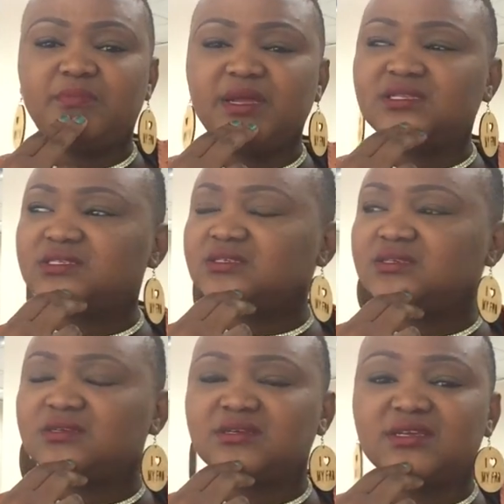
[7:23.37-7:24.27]
But
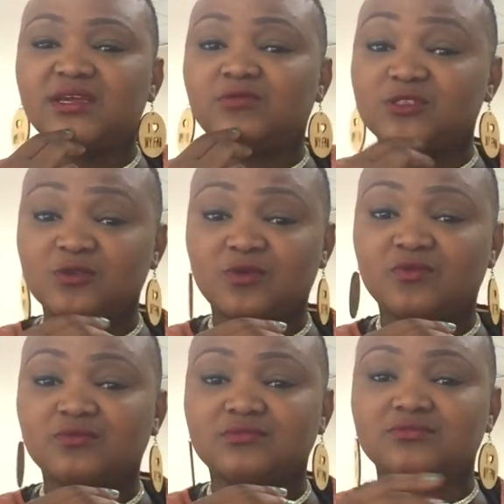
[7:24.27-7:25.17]
it was
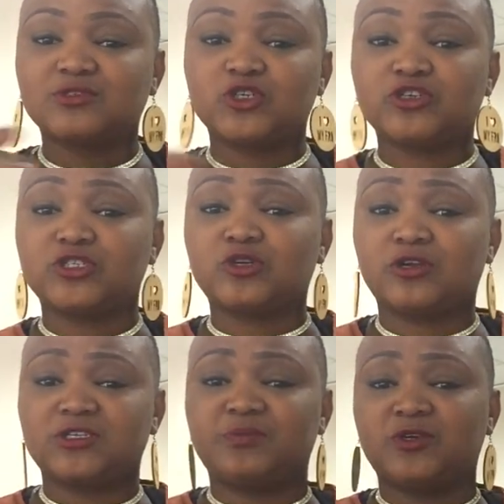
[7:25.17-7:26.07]
so
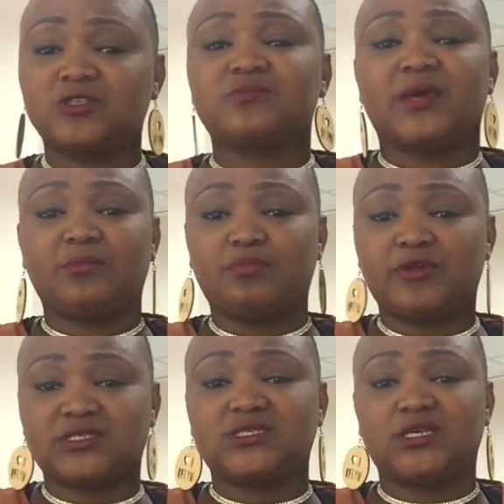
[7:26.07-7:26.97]
crisscrossed because my
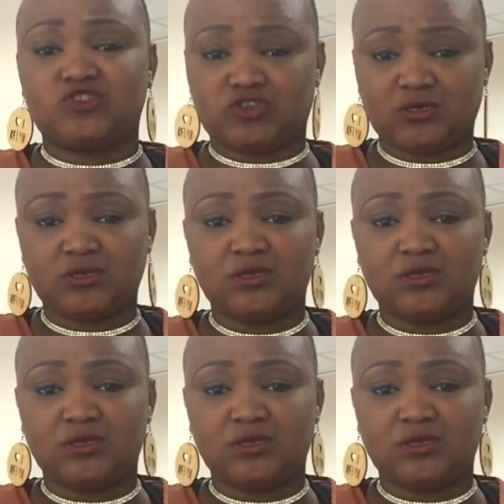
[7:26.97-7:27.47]
presentation,